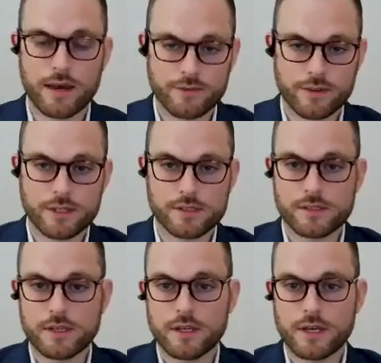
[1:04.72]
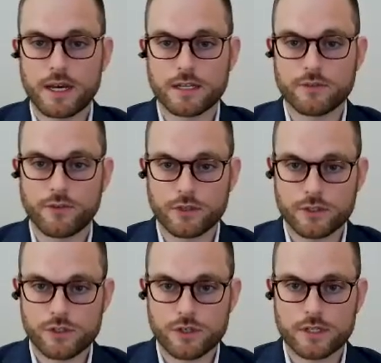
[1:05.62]
you have this
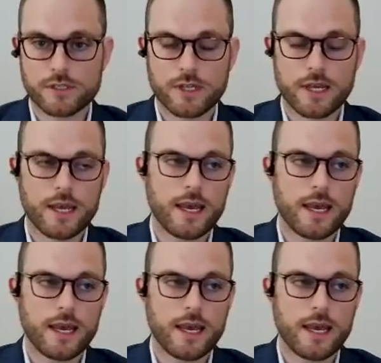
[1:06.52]
default insurance.